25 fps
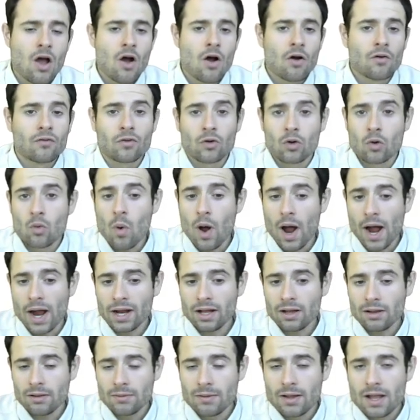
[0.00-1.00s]
For a
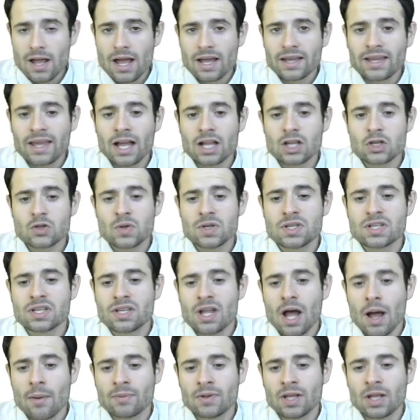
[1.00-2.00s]
while, countries
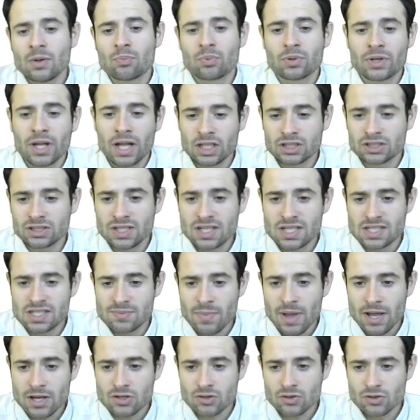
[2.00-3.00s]
adopted protectionist
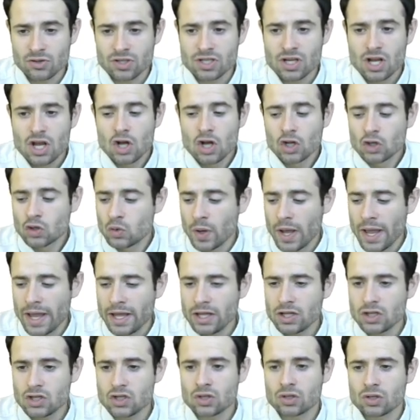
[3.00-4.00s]
measures to
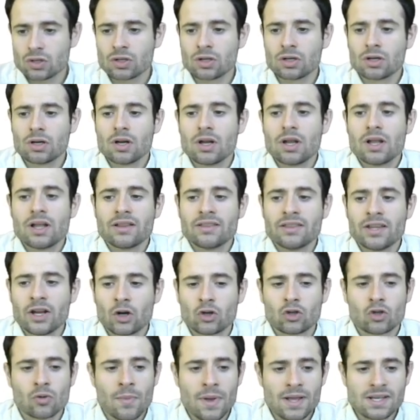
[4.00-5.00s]
ensure their
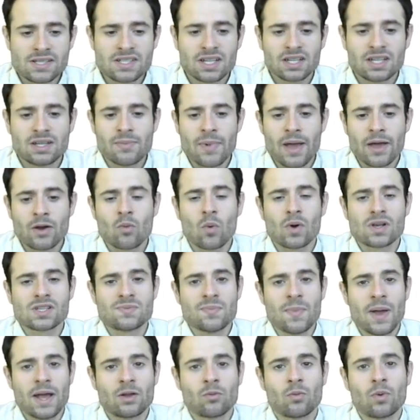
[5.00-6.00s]
domestic demand was
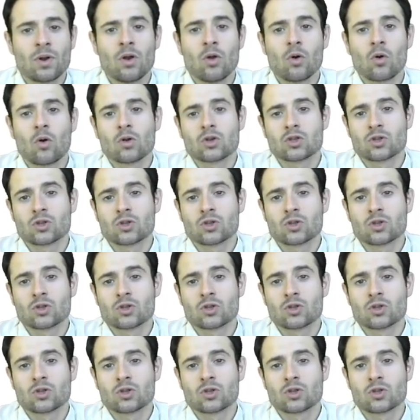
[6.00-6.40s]
met with local